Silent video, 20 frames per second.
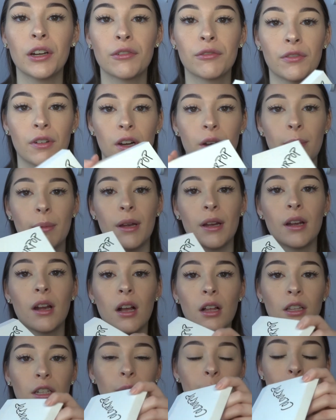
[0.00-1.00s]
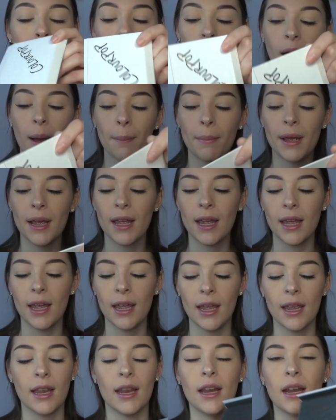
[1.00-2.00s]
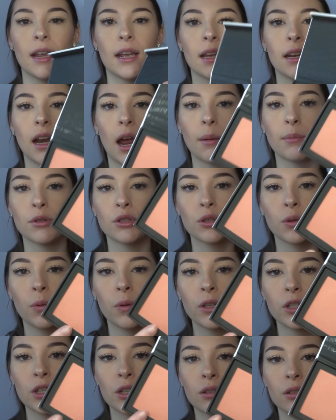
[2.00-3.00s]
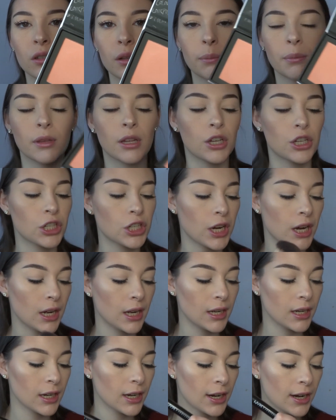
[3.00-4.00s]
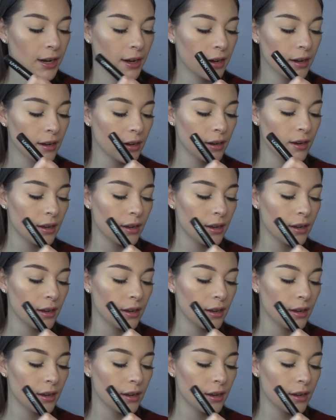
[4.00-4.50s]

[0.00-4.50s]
from ColourPop, and I'm just going to use the blush shade in here.